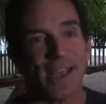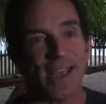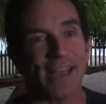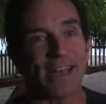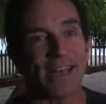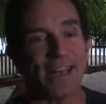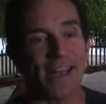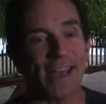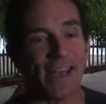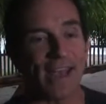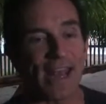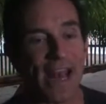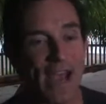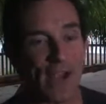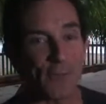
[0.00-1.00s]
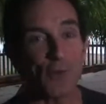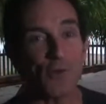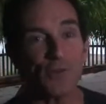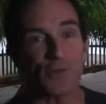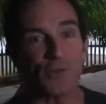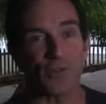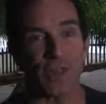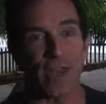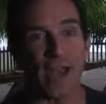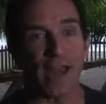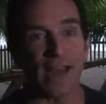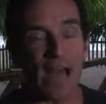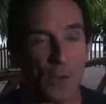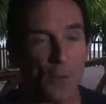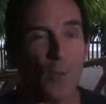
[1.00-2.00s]
And I root for that.
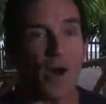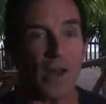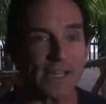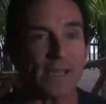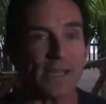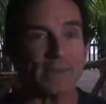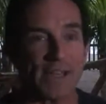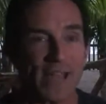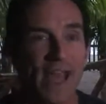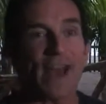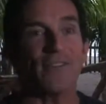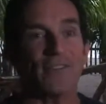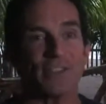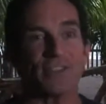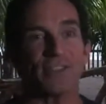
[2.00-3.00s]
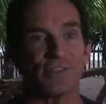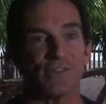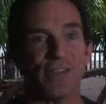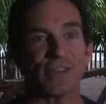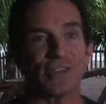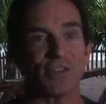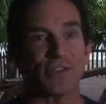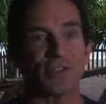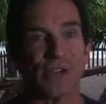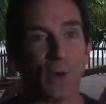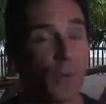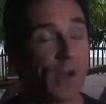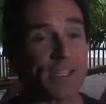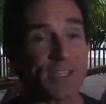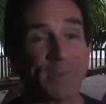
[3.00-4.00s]
I want him to have this adventure, and I
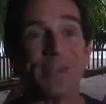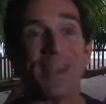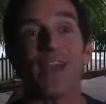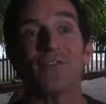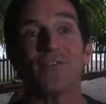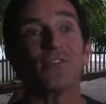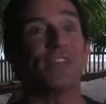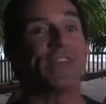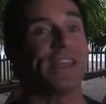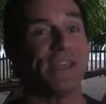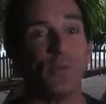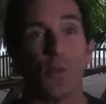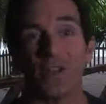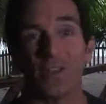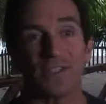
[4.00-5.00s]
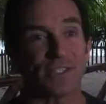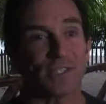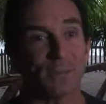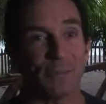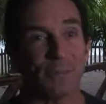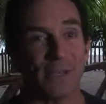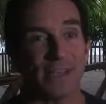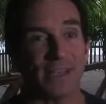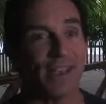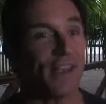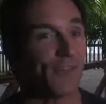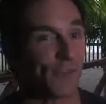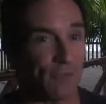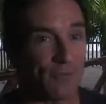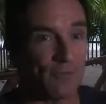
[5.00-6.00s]
want it to be everything he wants it to be.
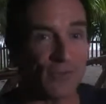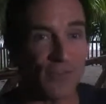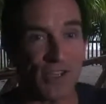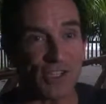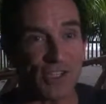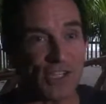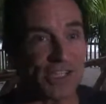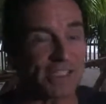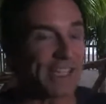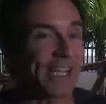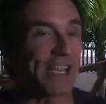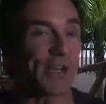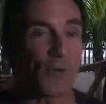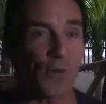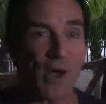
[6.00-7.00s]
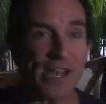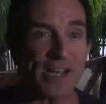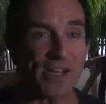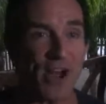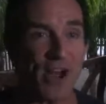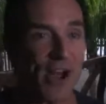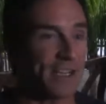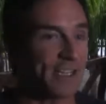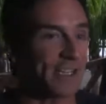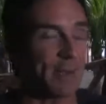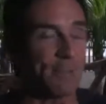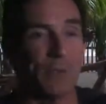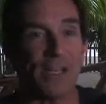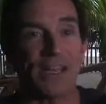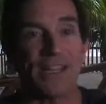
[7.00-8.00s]
From fishing to getting rained on to
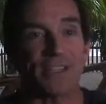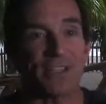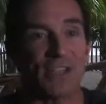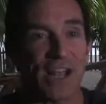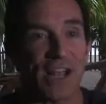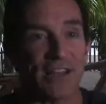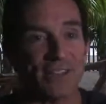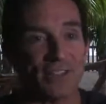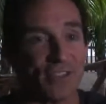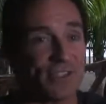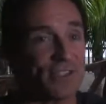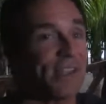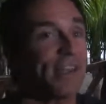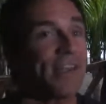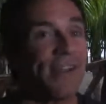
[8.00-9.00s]
competing in challenges